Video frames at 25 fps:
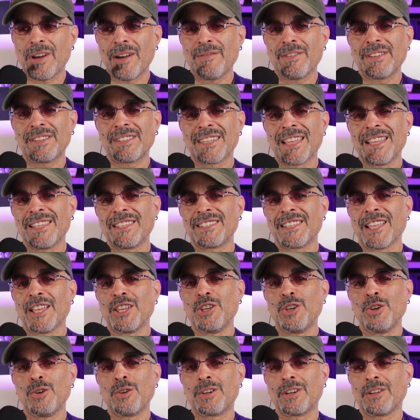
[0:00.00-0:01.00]
have a sense that
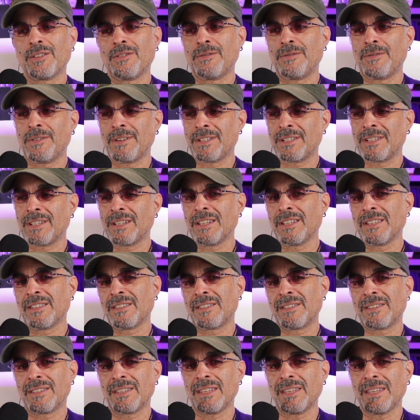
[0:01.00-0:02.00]
you could visit and
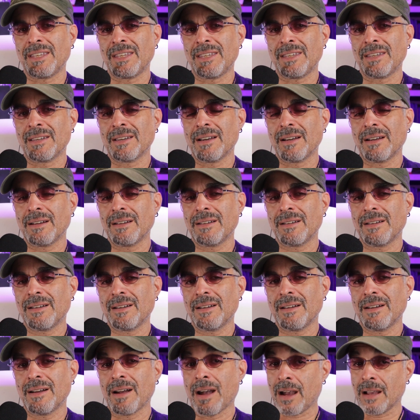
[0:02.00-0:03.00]
see
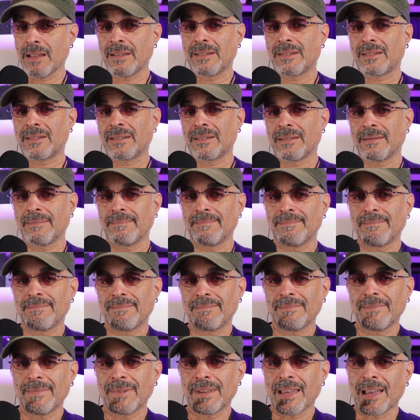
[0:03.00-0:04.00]
us
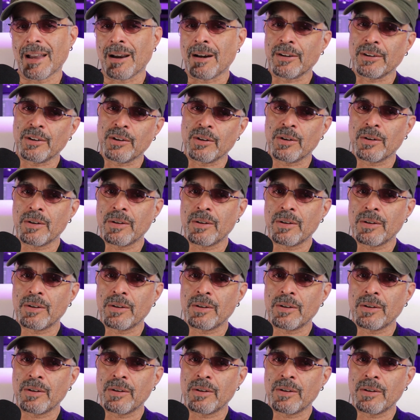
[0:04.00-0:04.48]
on Earth?